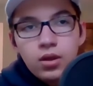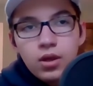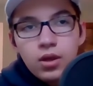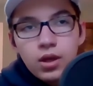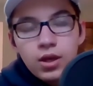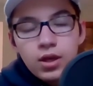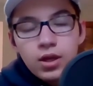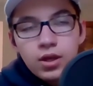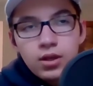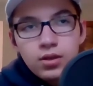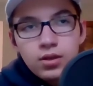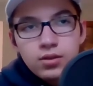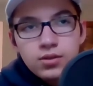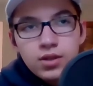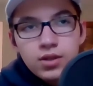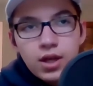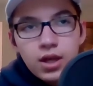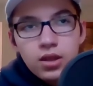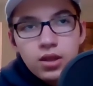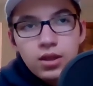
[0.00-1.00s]
And
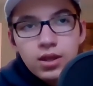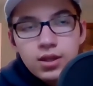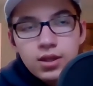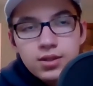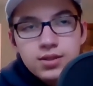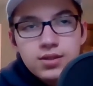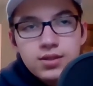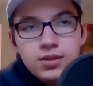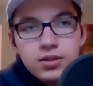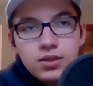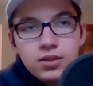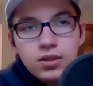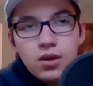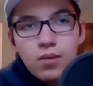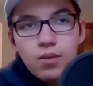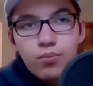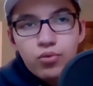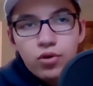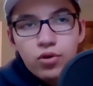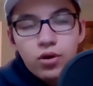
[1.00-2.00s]
I think it's
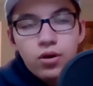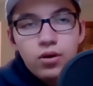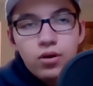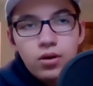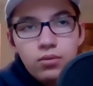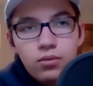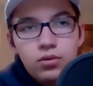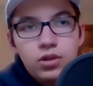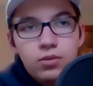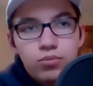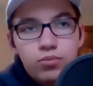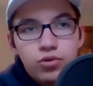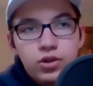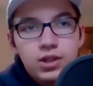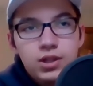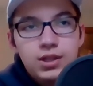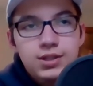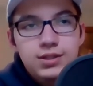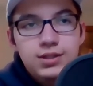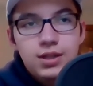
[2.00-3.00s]
probably
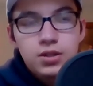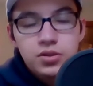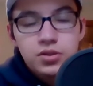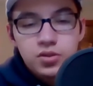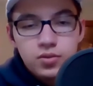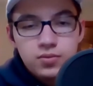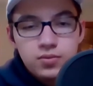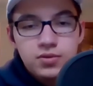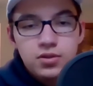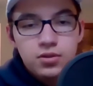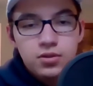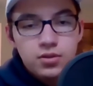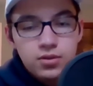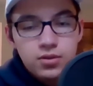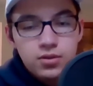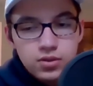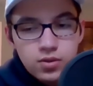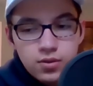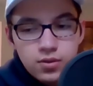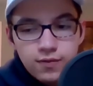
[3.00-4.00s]
pretty essential to
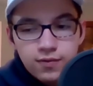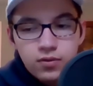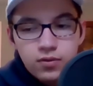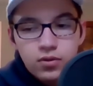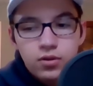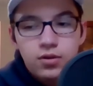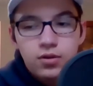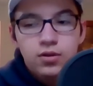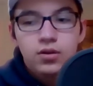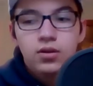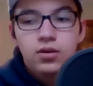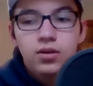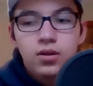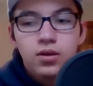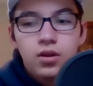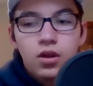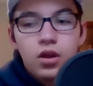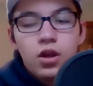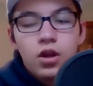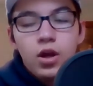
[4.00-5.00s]
sort of learn
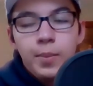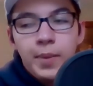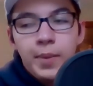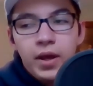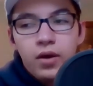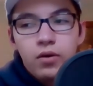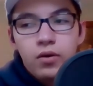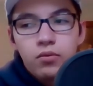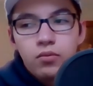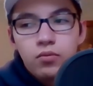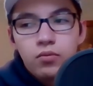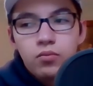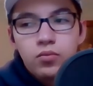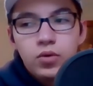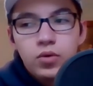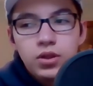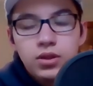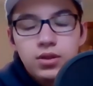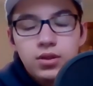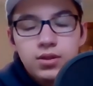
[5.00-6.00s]
about
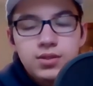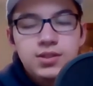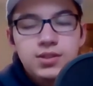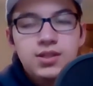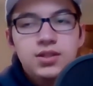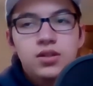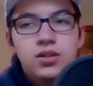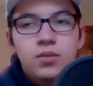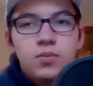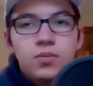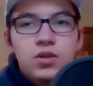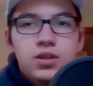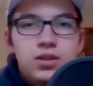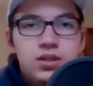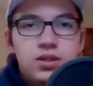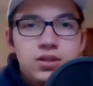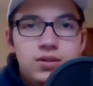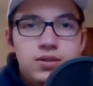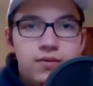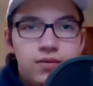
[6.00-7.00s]
what the system
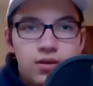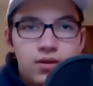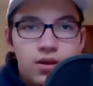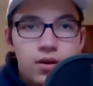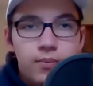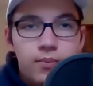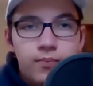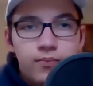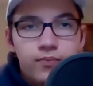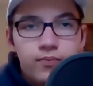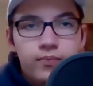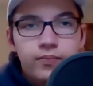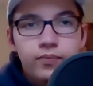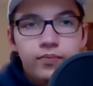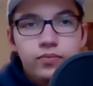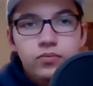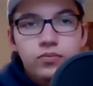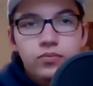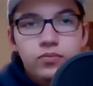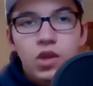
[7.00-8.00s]
is for them,
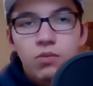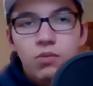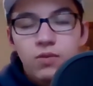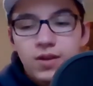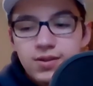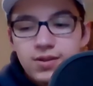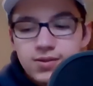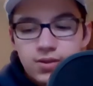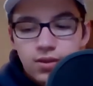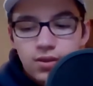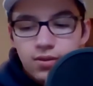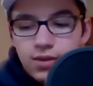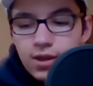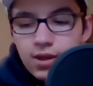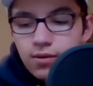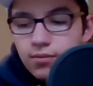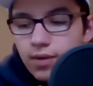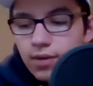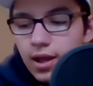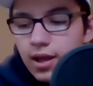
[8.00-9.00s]
because
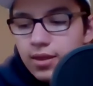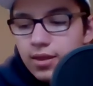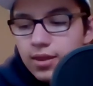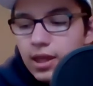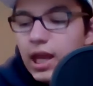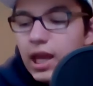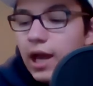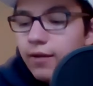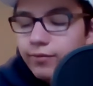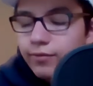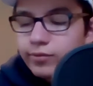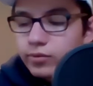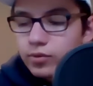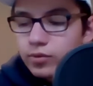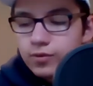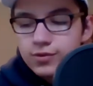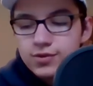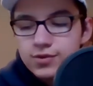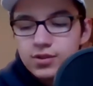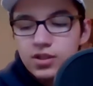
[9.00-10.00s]
they have
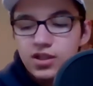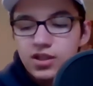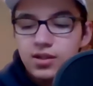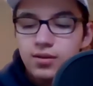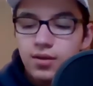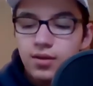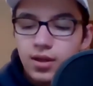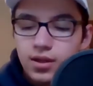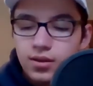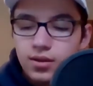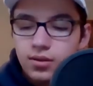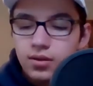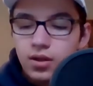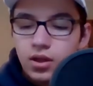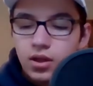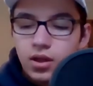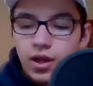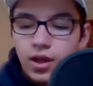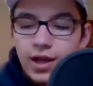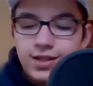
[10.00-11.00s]
rules, and
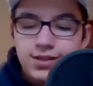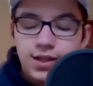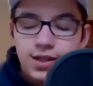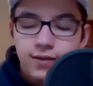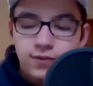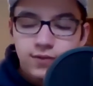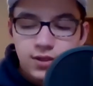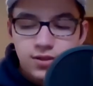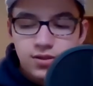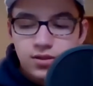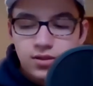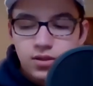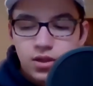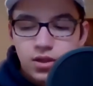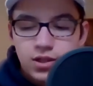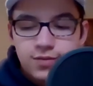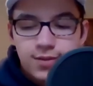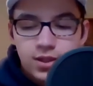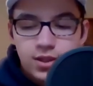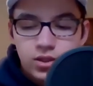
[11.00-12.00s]
as leftists,
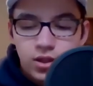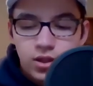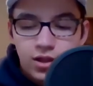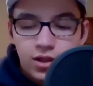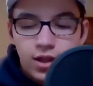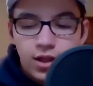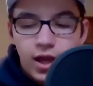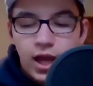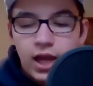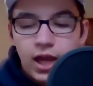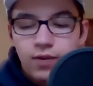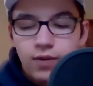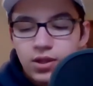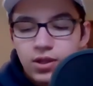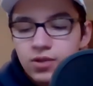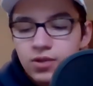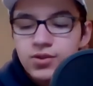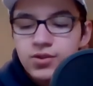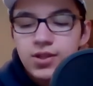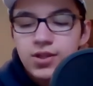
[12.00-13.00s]
especially online, we
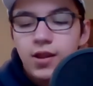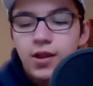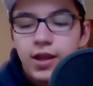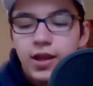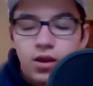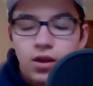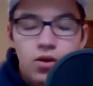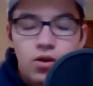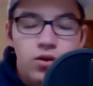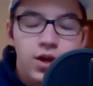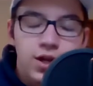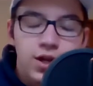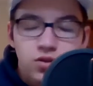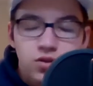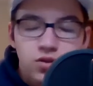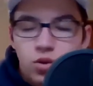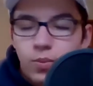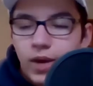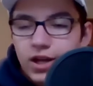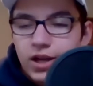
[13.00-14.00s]
can just say like, okay,
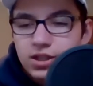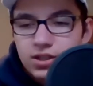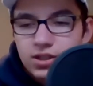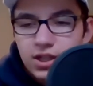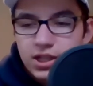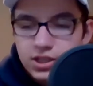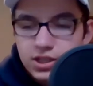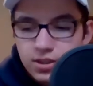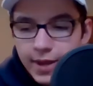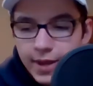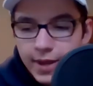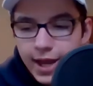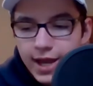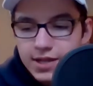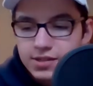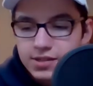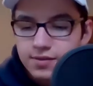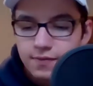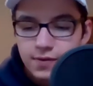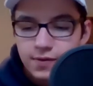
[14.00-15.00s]
Joe Biden needs to
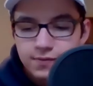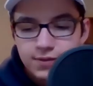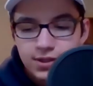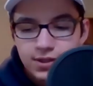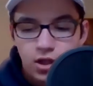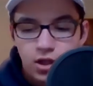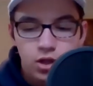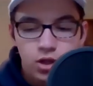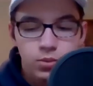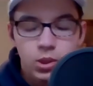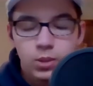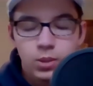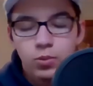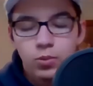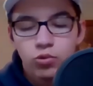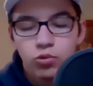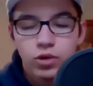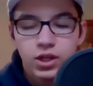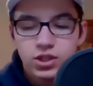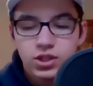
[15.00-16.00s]
pass the $15
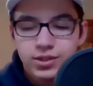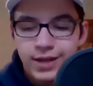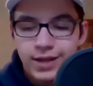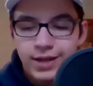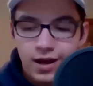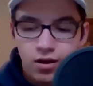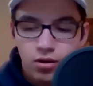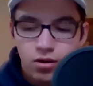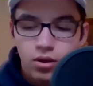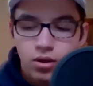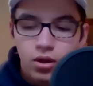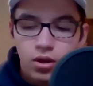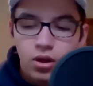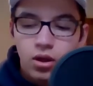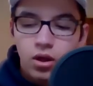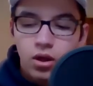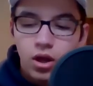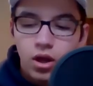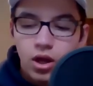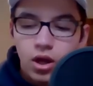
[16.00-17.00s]
minimum wage now,
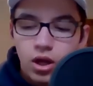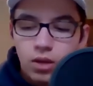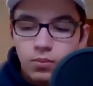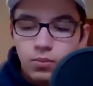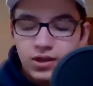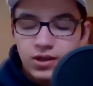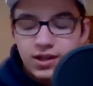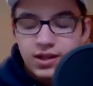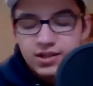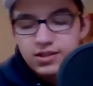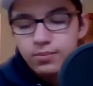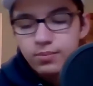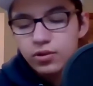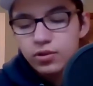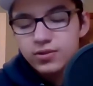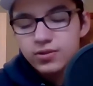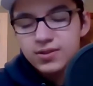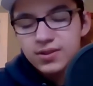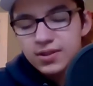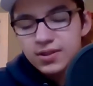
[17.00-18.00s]
and Nancy
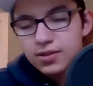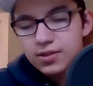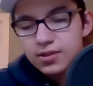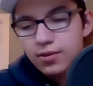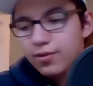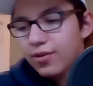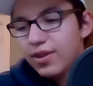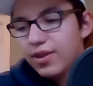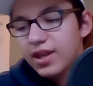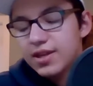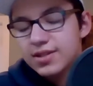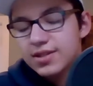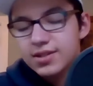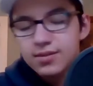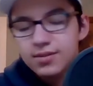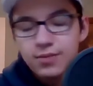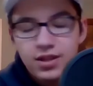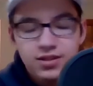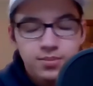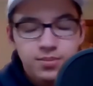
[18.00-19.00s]
Pelosi needs to do this,
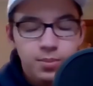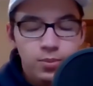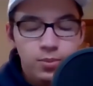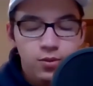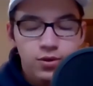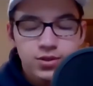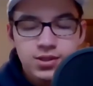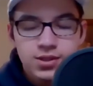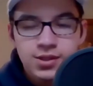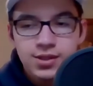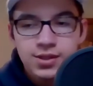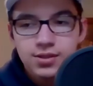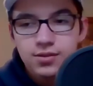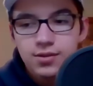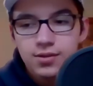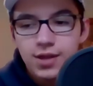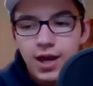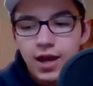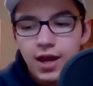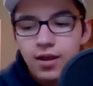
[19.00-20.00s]
and Nancy Pelosi needs to do
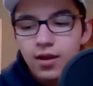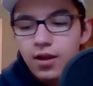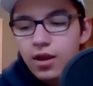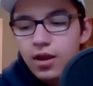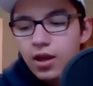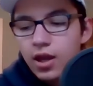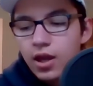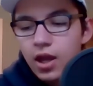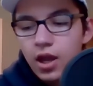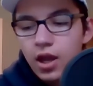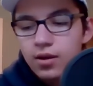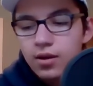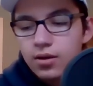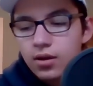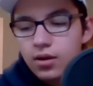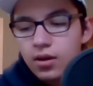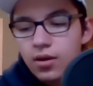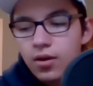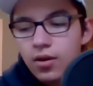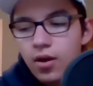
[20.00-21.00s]
that, and
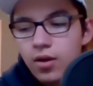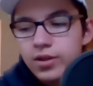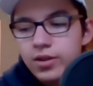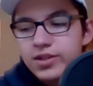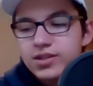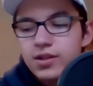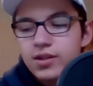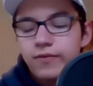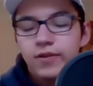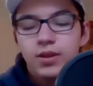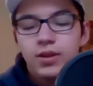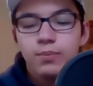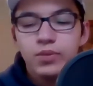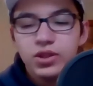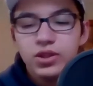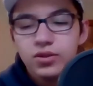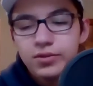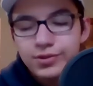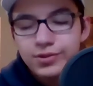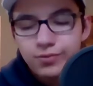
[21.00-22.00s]
all this stuff. And
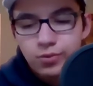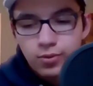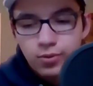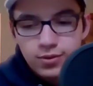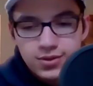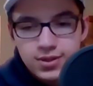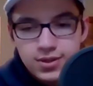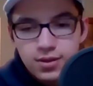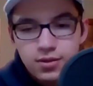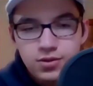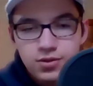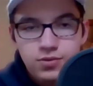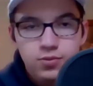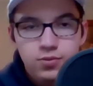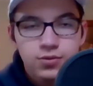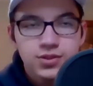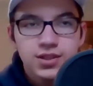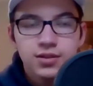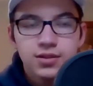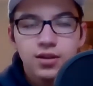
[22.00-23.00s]
but there's rules
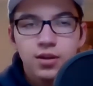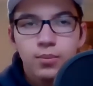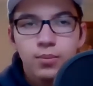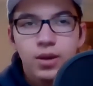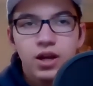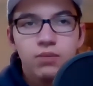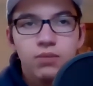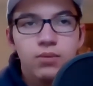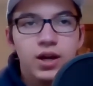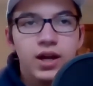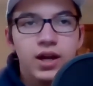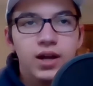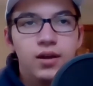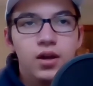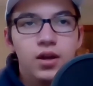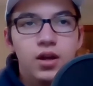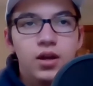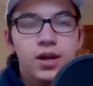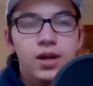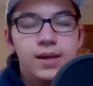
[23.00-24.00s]
that they abide by,
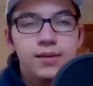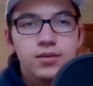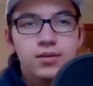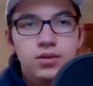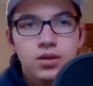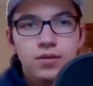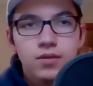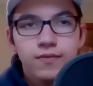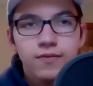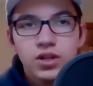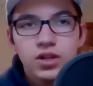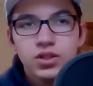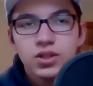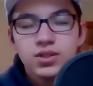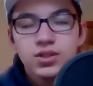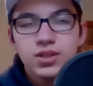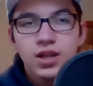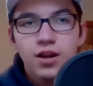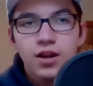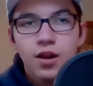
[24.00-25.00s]
and there's
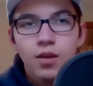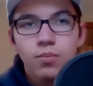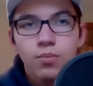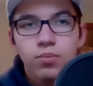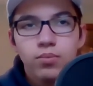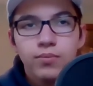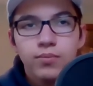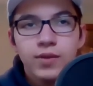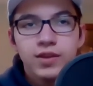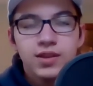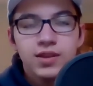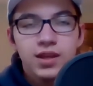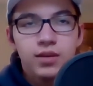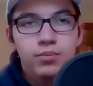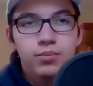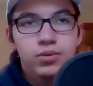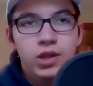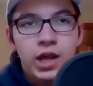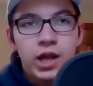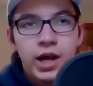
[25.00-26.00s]
conventions that they
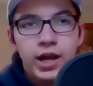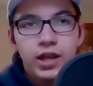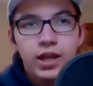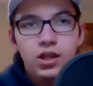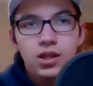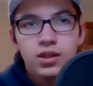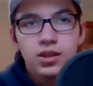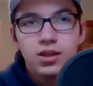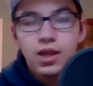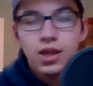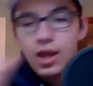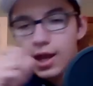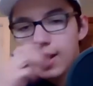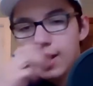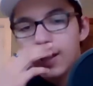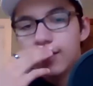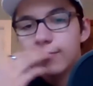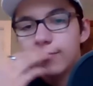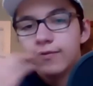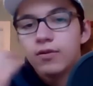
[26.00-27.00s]
apply, and they
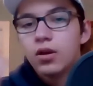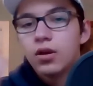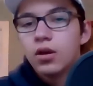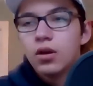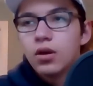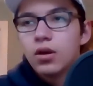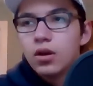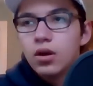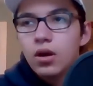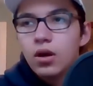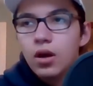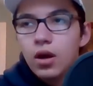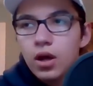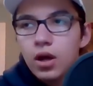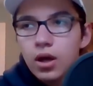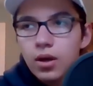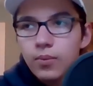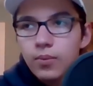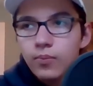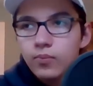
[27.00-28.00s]
have
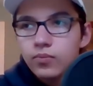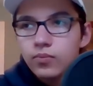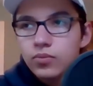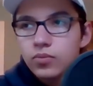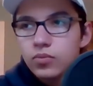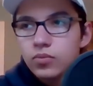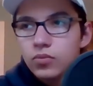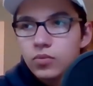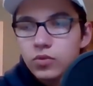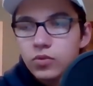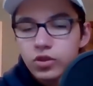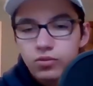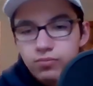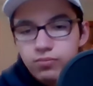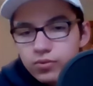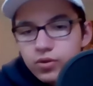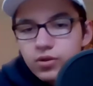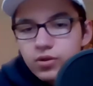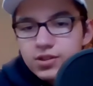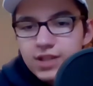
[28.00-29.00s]

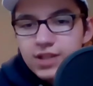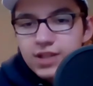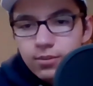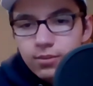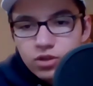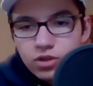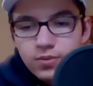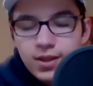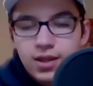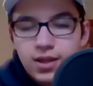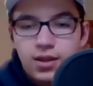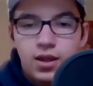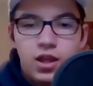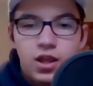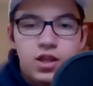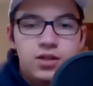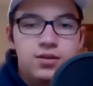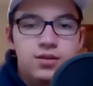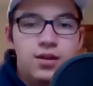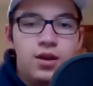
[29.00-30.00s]
their establishment,
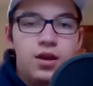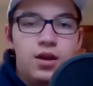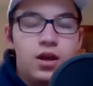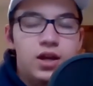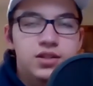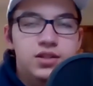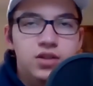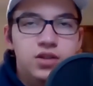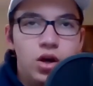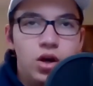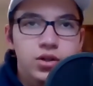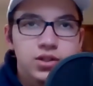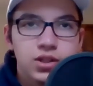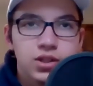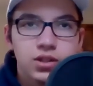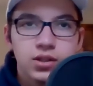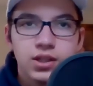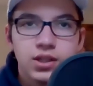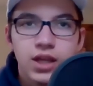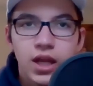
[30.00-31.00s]
and it's hard to
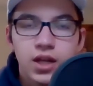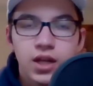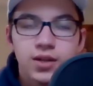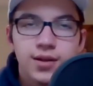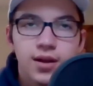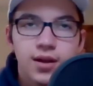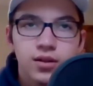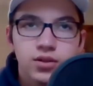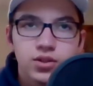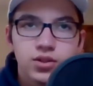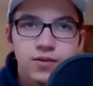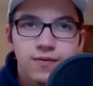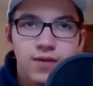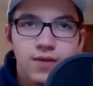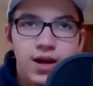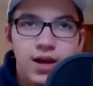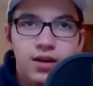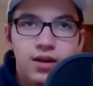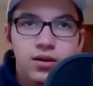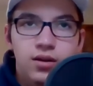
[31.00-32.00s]
get knowledge of
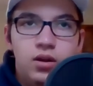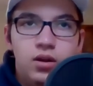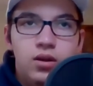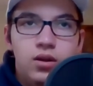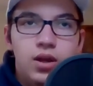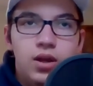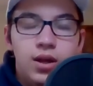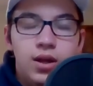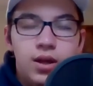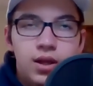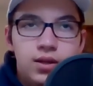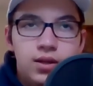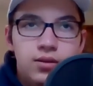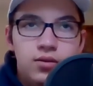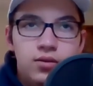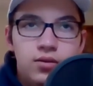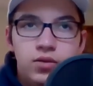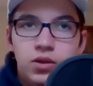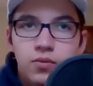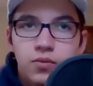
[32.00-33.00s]
that. And the
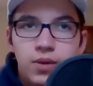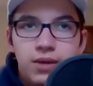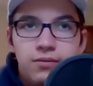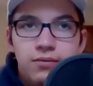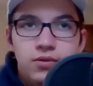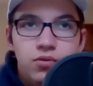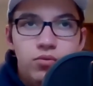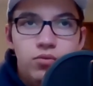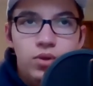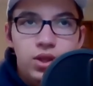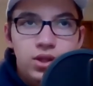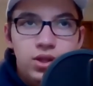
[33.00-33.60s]
only way to really